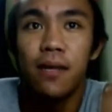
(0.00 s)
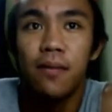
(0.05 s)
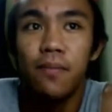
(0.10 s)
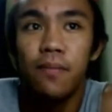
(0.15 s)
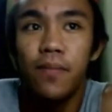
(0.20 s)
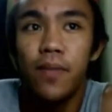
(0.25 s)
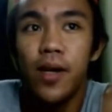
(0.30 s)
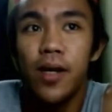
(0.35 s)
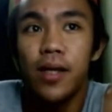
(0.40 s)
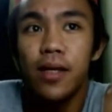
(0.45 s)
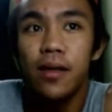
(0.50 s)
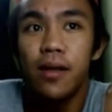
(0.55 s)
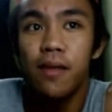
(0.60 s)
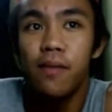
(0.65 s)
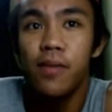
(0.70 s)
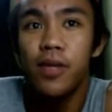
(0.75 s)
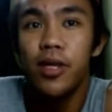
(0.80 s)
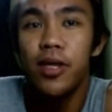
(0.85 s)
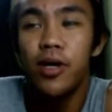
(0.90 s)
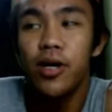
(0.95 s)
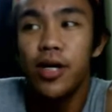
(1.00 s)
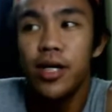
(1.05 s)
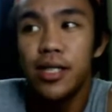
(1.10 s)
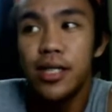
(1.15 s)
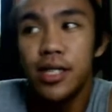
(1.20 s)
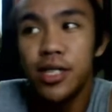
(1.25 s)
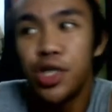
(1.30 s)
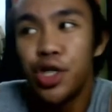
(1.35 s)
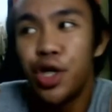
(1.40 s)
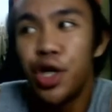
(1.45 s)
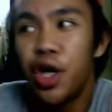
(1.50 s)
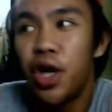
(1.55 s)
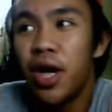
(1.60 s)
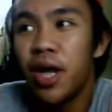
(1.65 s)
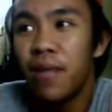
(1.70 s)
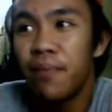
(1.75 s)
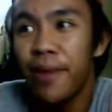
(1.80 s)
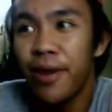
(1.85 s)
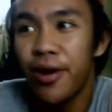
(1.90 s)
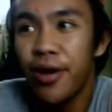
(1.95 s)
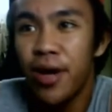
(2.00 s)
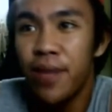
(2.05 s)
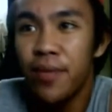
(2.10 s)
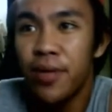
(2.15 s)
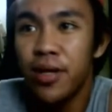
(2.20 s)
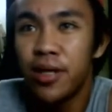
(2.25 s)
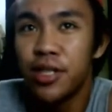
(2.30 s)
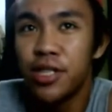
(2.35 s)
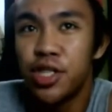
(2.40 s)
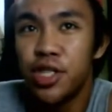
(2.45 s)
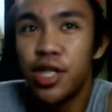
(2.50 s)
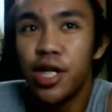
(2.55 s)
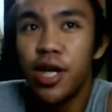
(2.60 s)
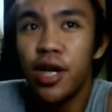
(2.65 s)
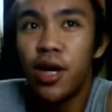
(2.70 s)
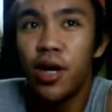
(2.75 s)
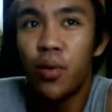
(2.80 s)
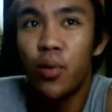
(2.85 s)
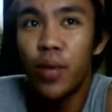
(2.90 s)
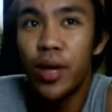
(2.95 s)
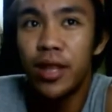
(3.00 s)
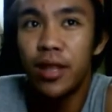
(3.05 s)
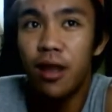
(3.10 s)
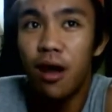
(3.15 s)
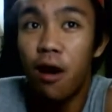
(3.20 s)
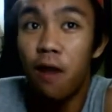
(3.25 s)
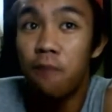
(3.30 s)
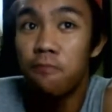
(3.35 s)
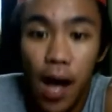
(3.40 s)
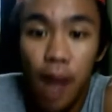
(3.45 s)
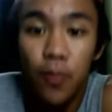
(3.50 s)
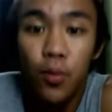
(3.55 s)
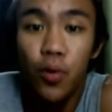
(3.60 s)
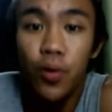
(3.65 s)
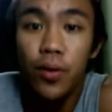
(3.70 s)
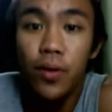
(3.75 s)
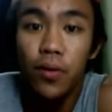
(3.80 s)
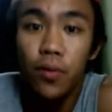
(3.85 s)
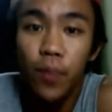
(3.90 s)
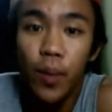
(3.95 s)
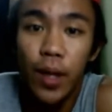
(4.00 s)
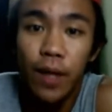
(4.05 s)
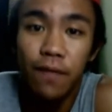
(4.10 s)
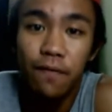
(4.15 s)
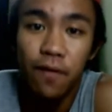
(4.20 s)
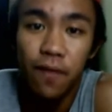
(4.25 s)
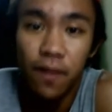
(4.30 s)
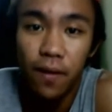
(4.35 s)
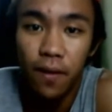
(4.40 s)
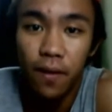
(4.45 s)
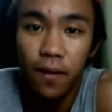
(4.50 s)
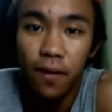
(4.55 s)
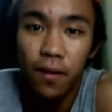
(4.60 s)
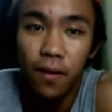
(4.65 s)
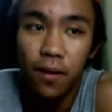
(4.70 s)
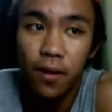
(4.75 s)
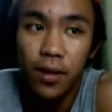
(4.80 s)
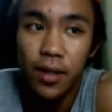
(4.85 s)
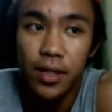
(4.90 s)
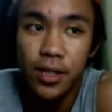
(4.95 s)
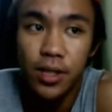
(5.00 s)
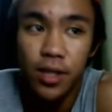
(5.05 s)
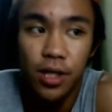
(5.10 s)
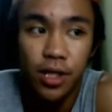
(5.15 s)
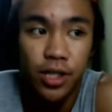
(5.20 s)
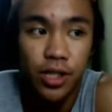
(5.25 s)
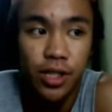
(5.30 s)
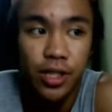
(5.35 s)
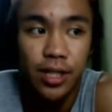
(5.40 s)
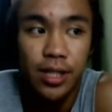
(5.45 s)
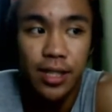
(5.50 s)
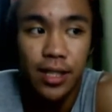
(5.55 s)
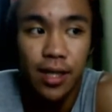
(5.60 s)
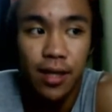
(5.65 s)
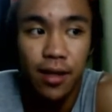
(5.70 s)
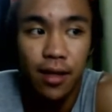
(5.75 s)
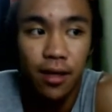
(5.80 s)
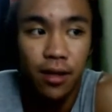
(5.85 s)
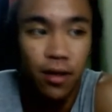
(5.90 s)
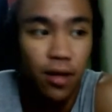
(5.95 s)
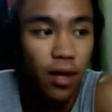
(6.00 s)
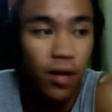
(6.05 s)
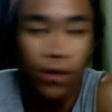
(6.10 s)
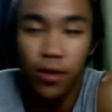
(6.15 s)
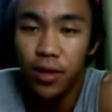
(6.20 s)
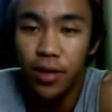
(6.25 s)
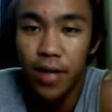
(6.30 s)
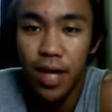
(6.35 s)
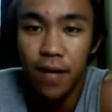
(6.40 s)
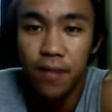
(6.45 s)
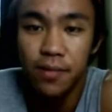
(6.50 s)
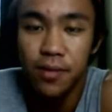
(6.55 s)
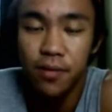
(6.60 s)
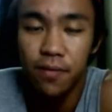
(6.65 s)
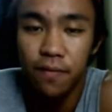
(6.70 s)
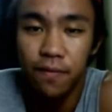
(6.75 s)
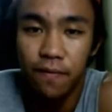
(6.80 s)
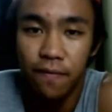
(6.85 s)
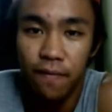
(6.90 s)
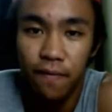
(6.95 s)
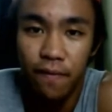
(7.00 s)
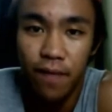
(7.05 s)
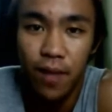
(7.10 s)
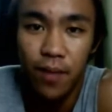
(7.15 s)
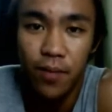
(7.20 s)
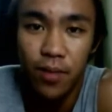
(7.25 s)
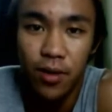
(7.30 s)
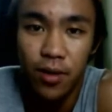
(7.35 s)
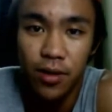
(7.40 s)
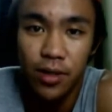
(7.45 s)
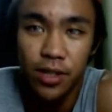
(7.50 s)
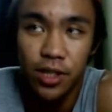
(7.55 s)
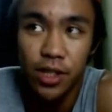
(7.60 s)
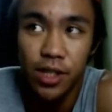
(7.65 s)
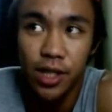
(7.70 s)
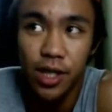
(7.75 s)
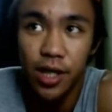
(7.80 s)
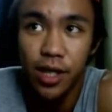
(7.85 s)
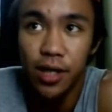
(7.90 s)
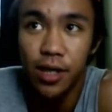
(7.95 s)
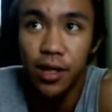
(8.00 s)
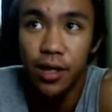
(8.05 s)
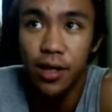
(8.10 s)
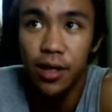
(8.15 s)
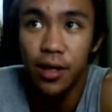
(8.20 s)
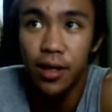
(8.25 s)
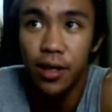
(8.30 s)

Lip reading: but materials engineering and biochemical engineering went up. I'm going to wait for the other discussions in the other types of chemical engineering